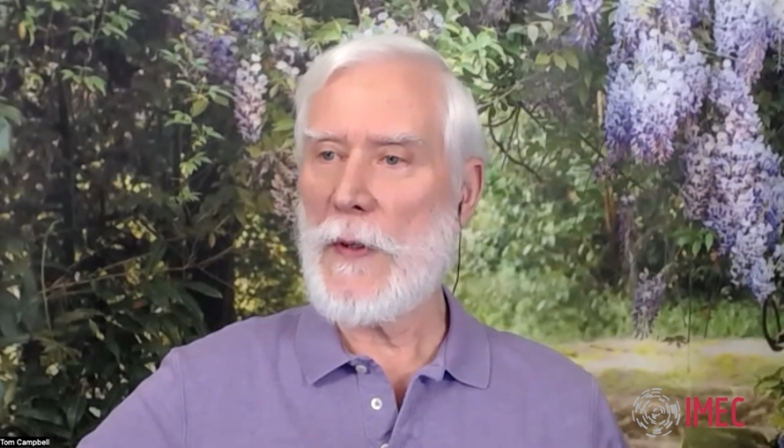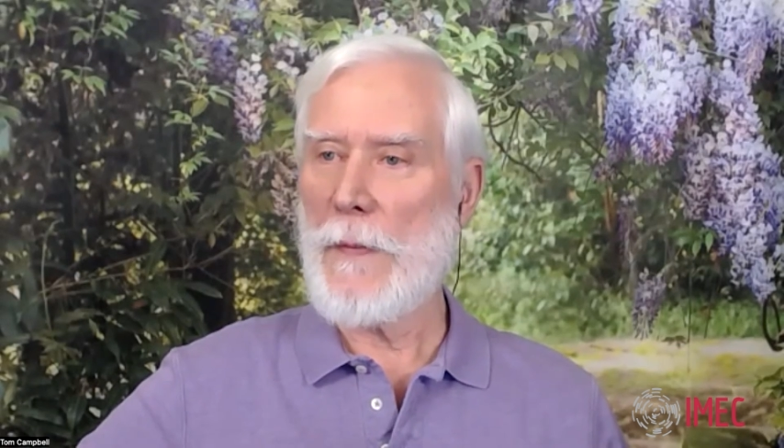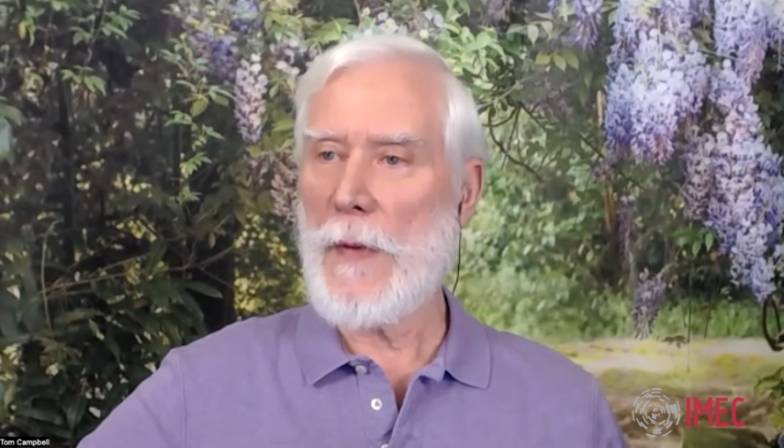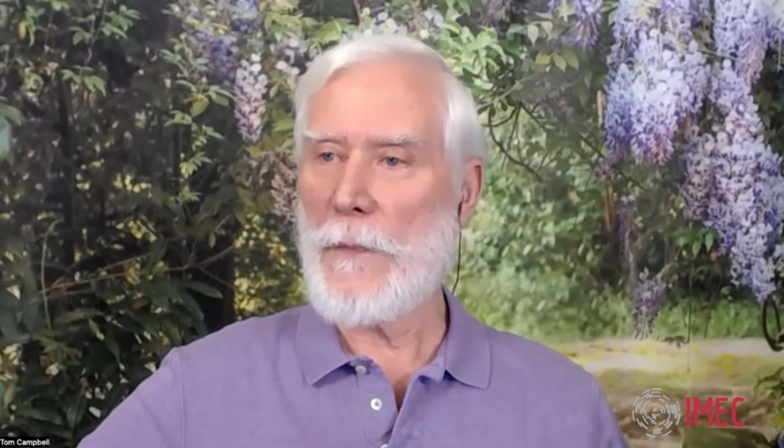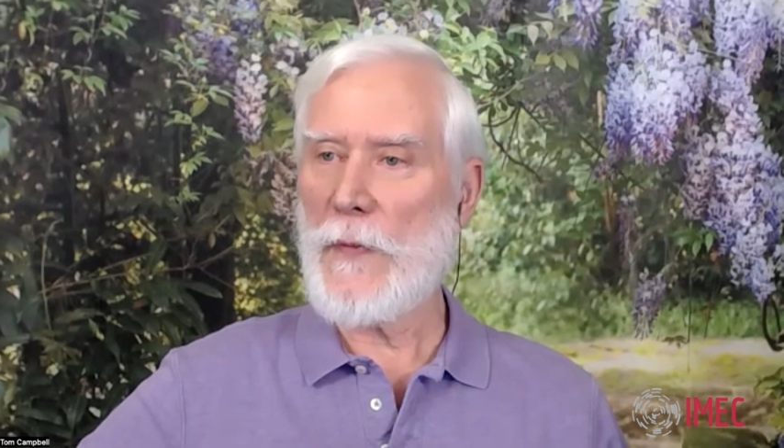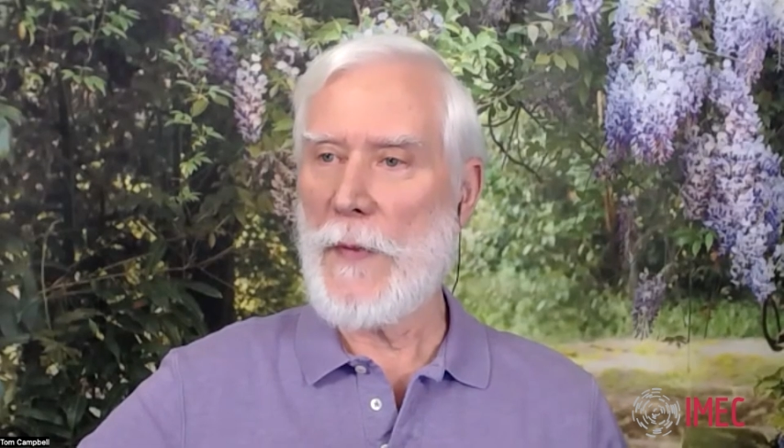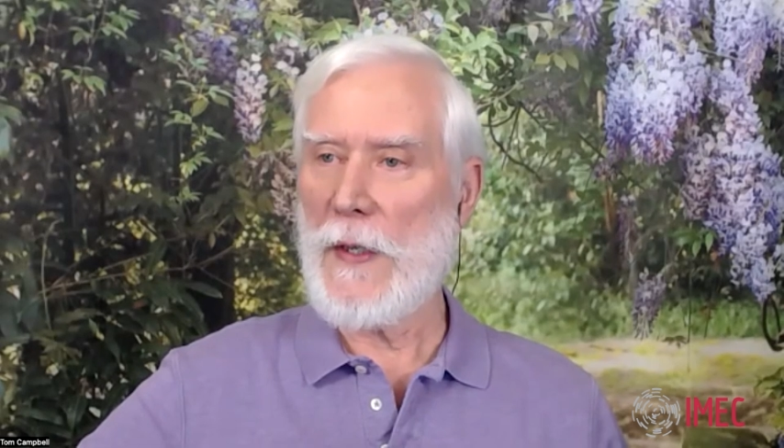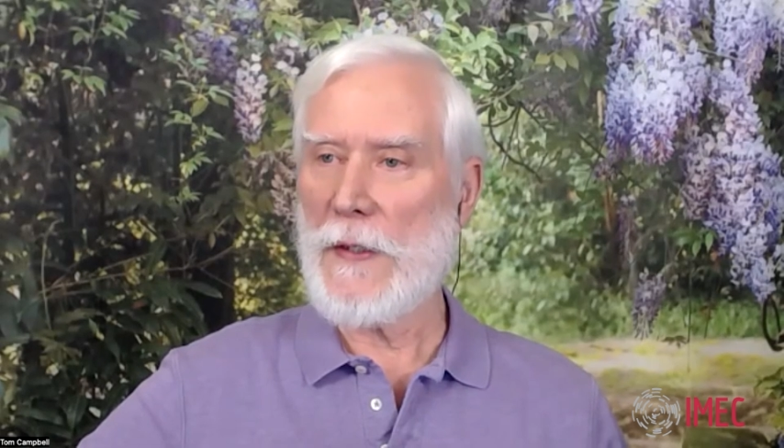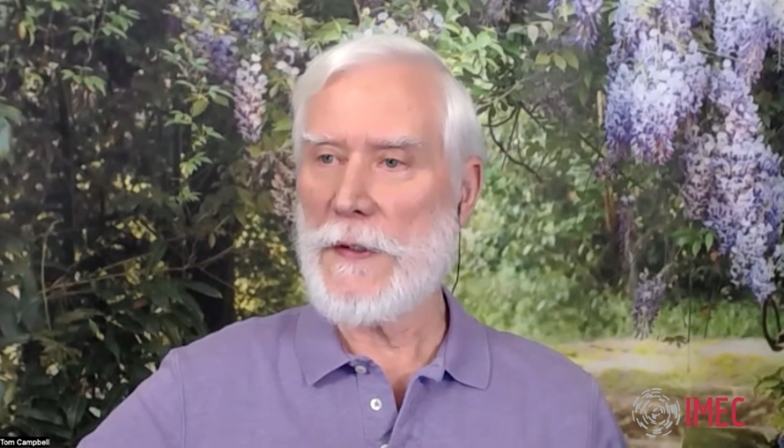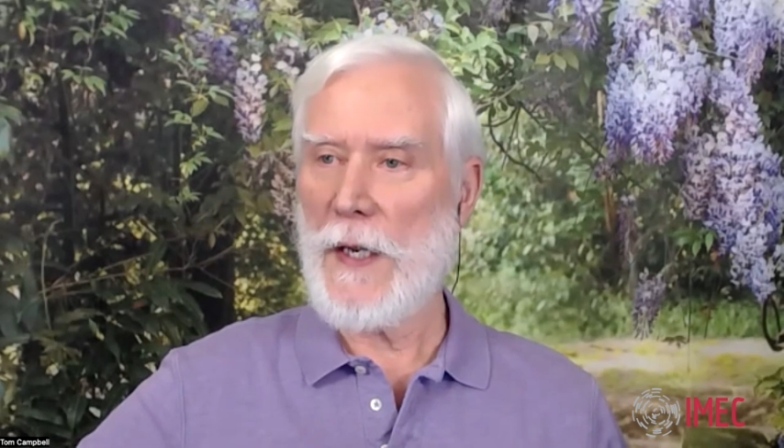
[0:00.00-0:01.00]
come up to me
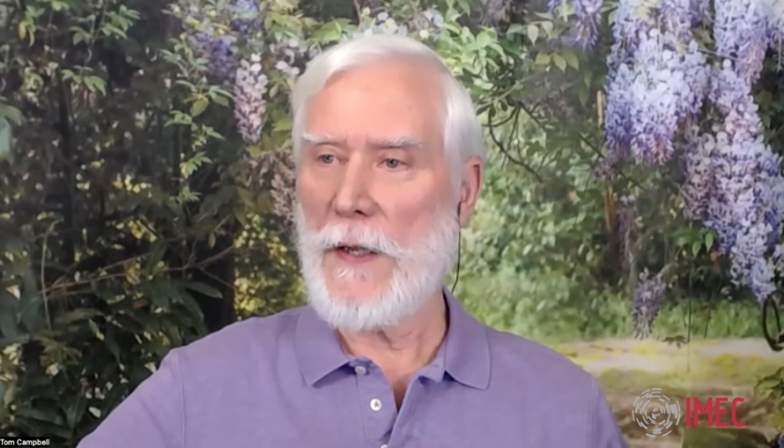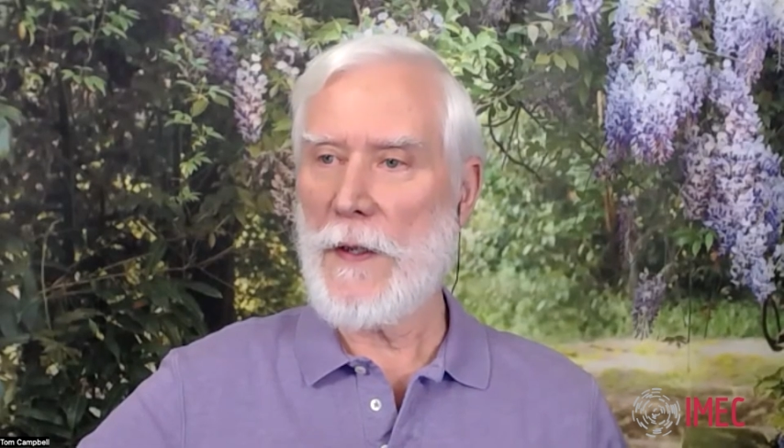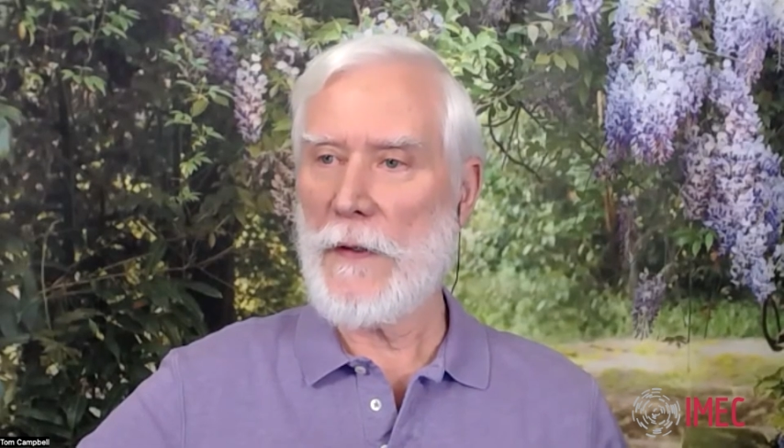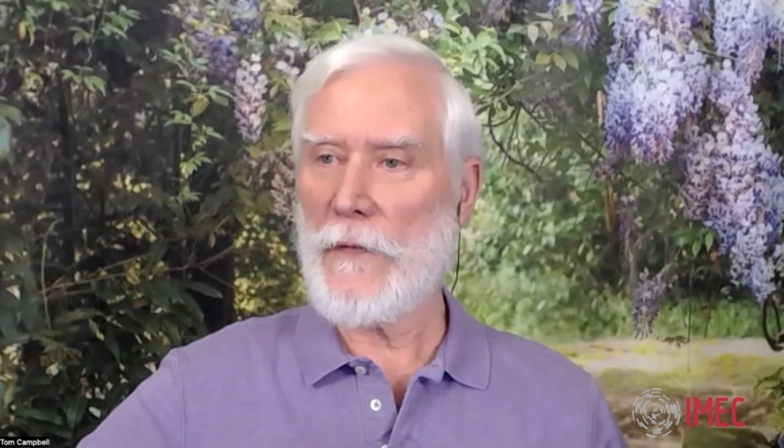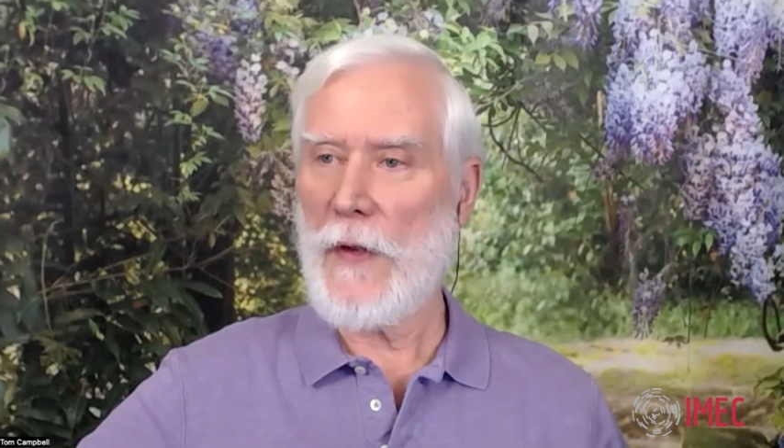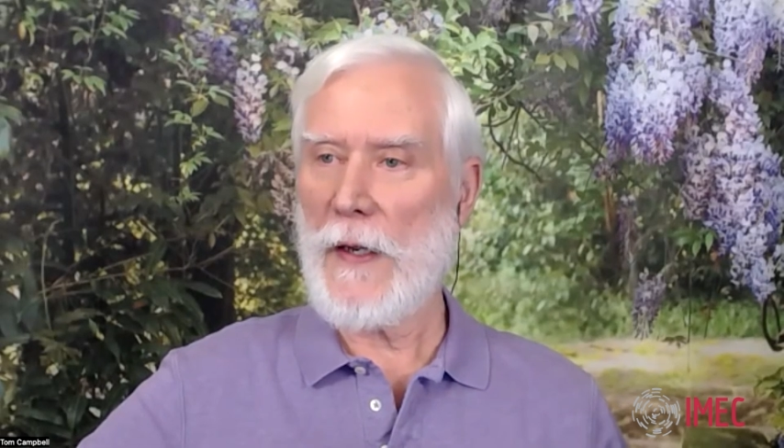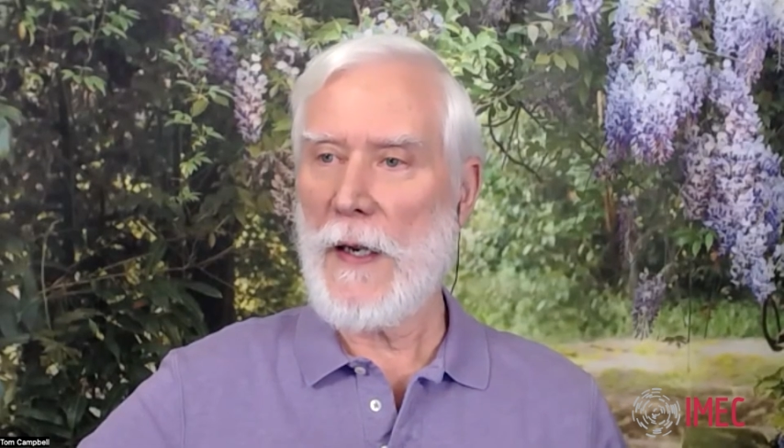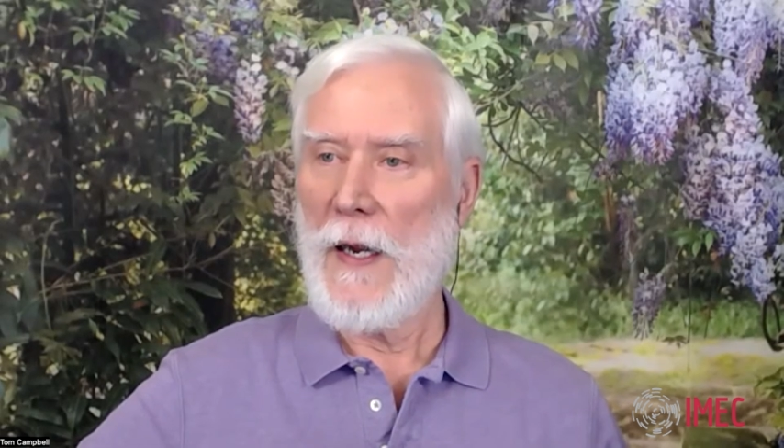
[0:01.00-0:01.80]
and say things like,